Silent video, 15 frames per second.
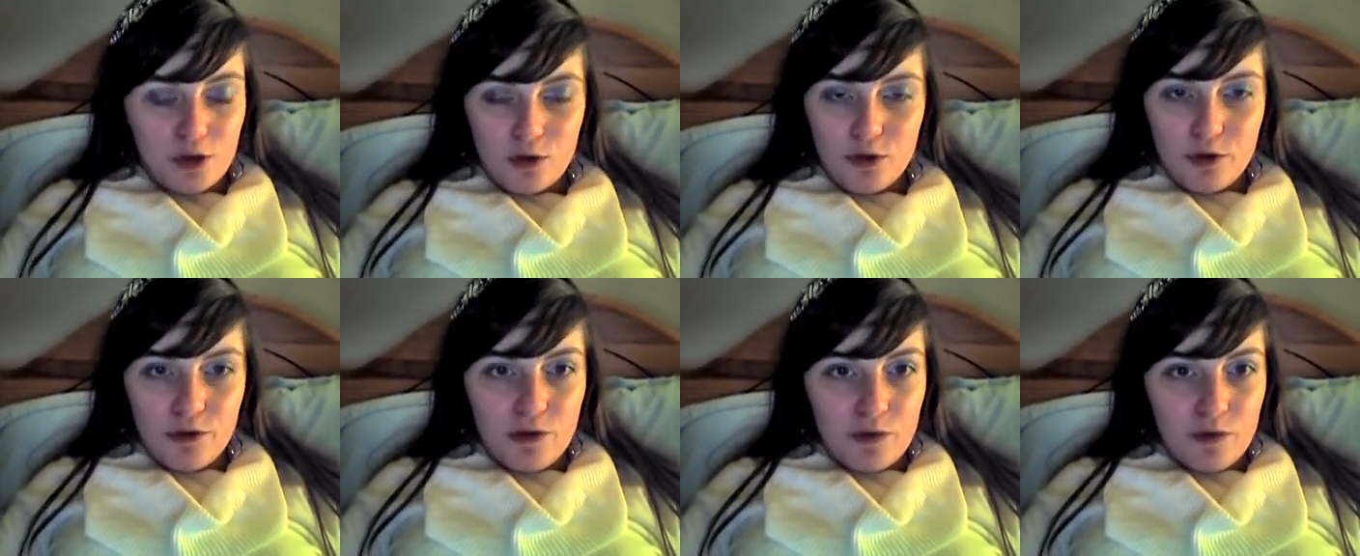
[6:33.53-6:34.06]
You
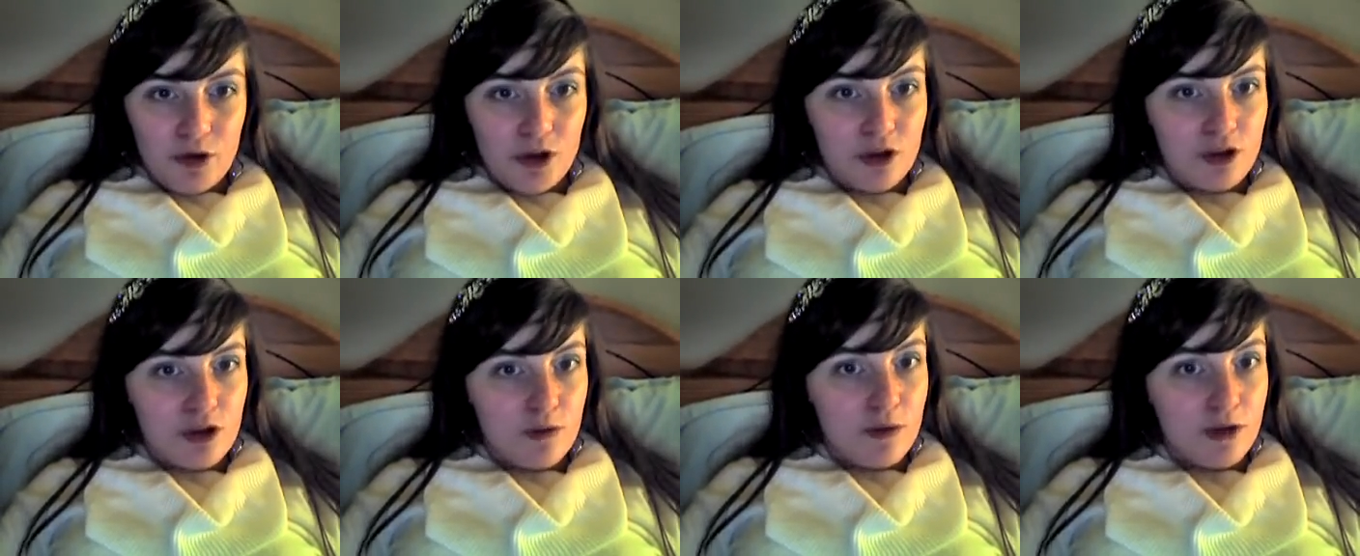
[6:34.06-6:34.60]
don't know if I'm
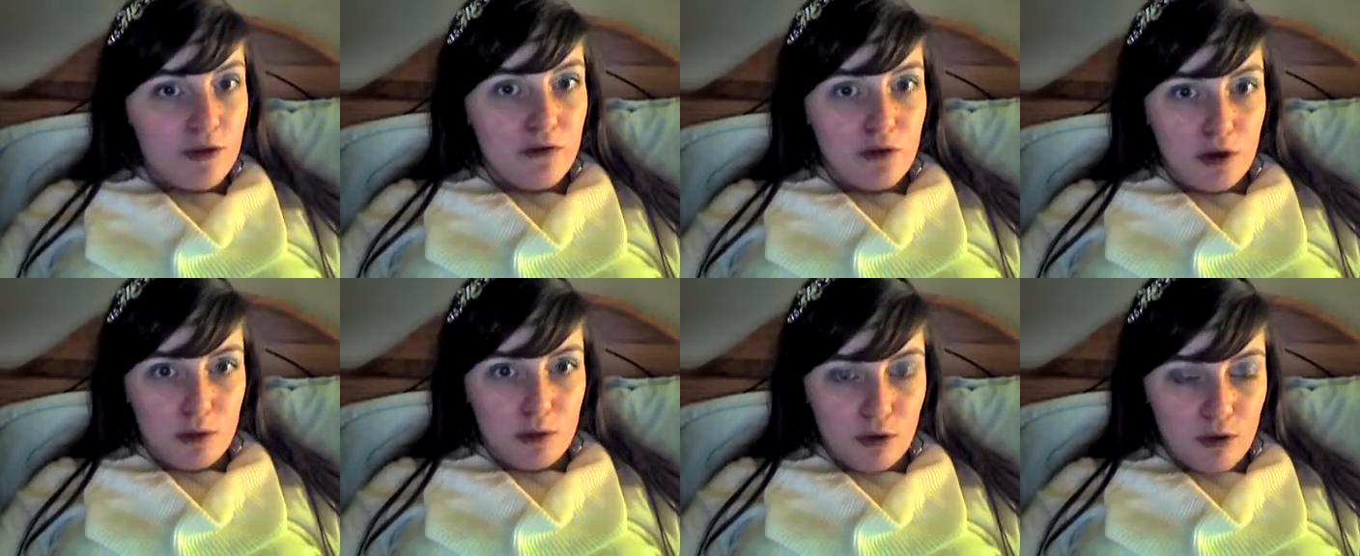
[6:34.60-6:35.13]
going to tribute
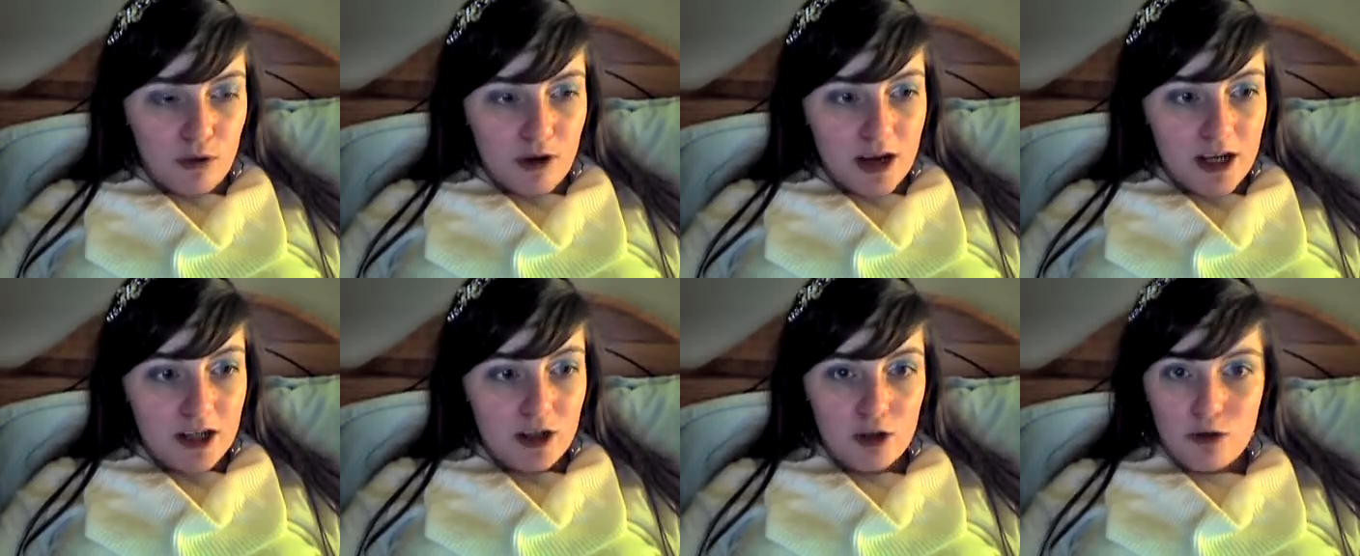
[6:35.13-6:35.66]
for a blue
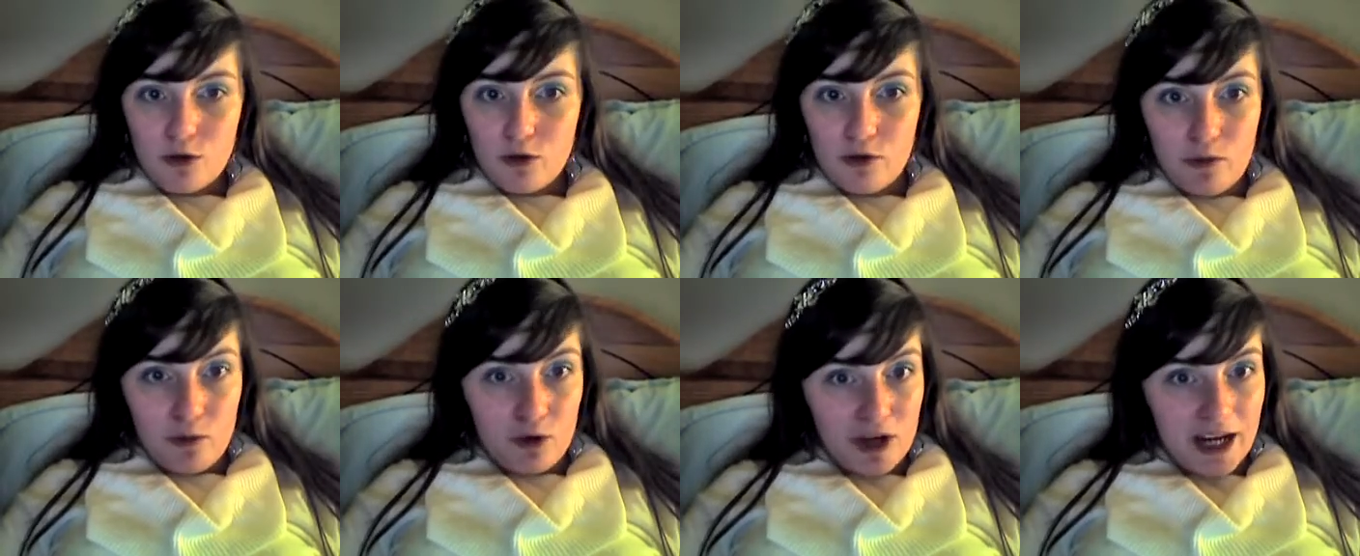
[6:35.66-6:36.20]
eyes. You don't
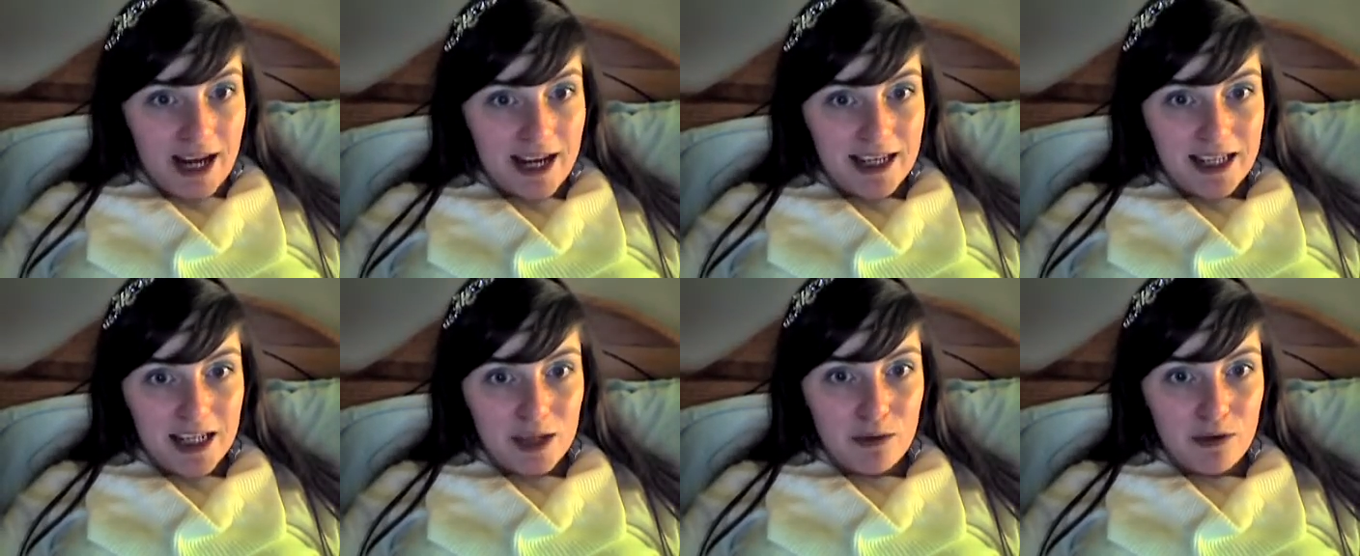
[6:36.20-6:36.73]
know if I'm going to
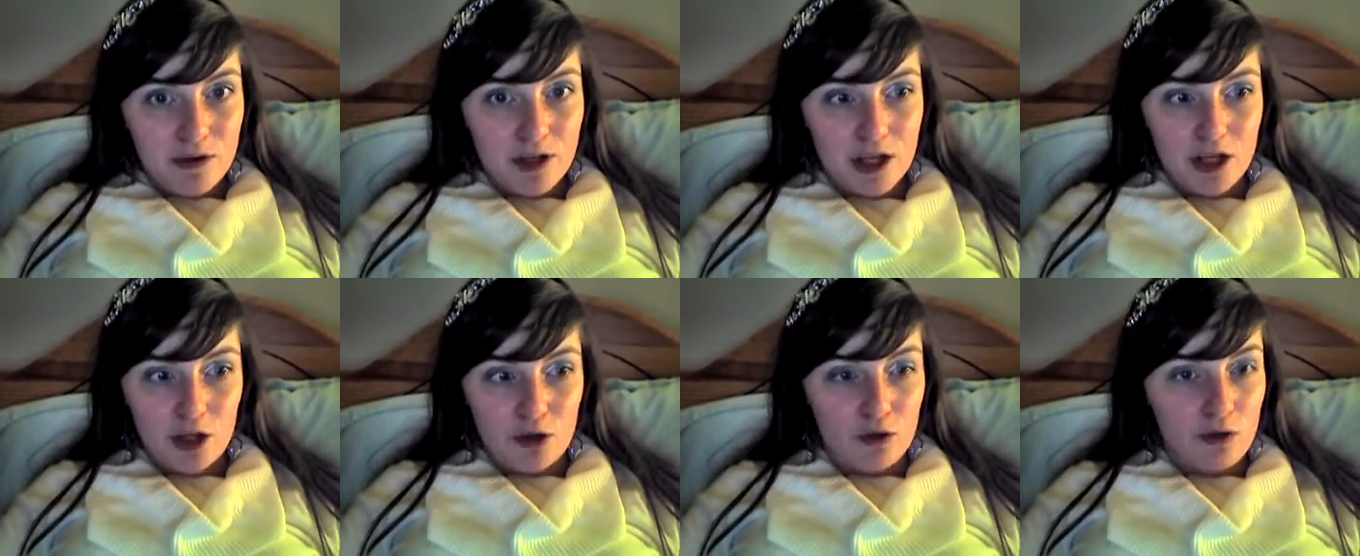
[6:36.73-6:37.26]
Xyz with
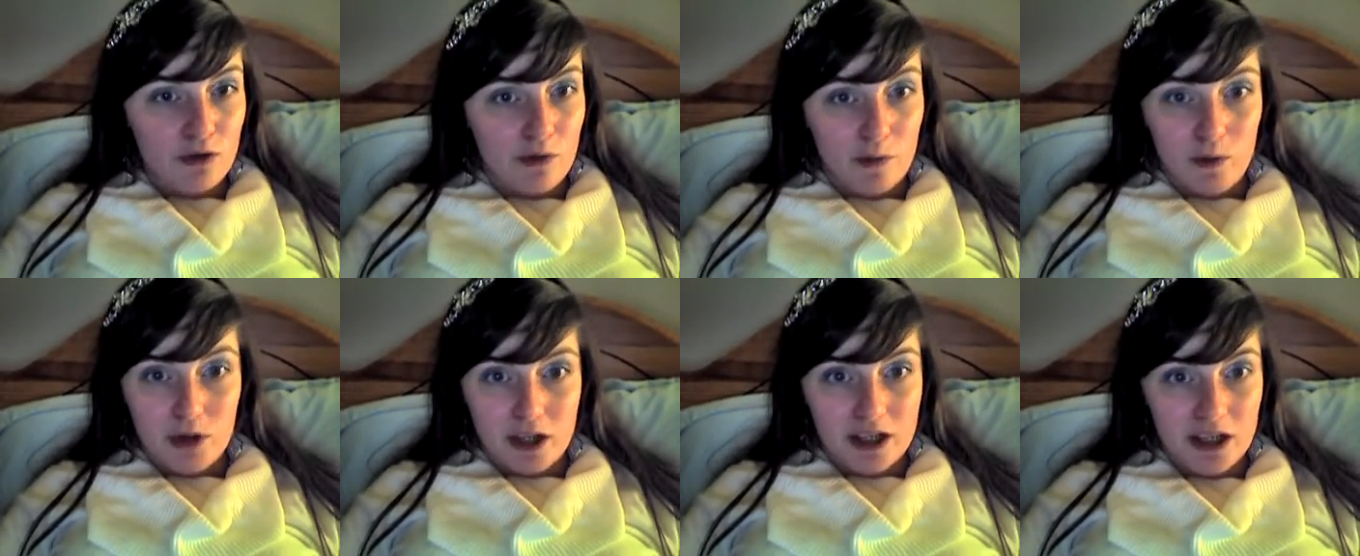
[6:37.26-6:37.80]
it. You don't know
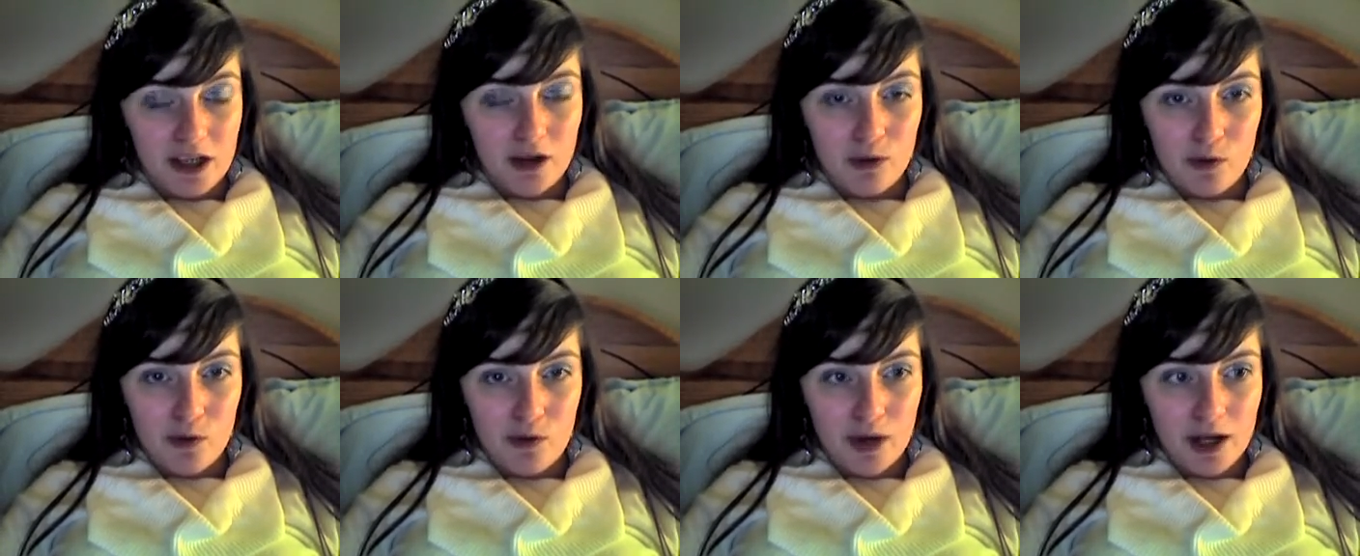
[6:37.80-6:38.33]
if I'm going to
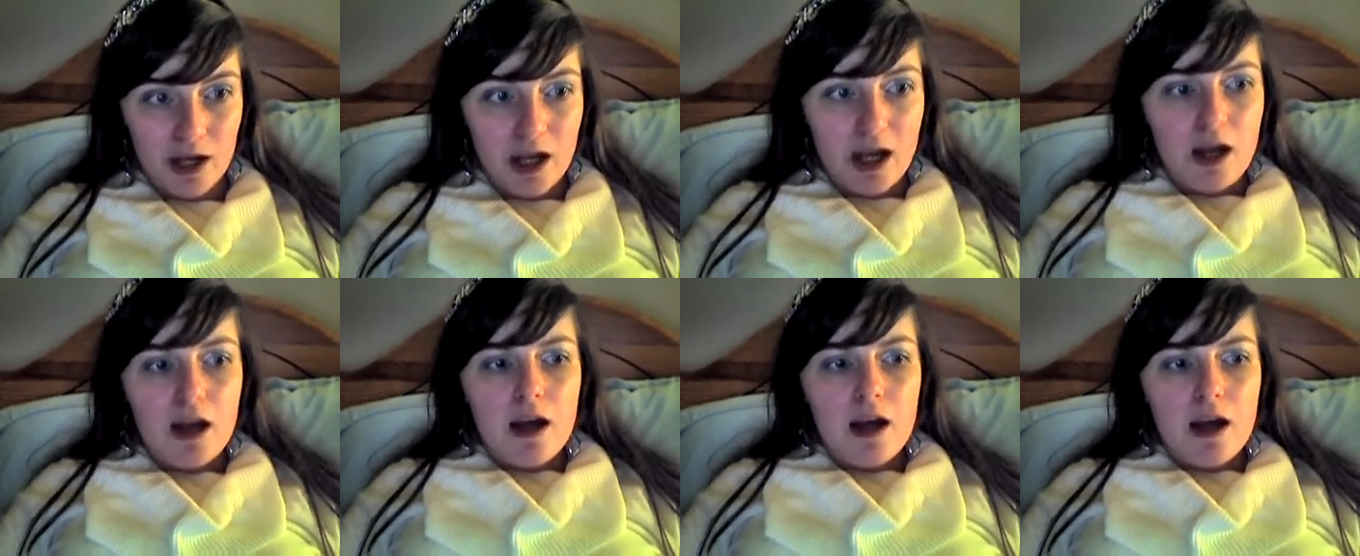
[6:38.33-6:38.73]
synchro with it.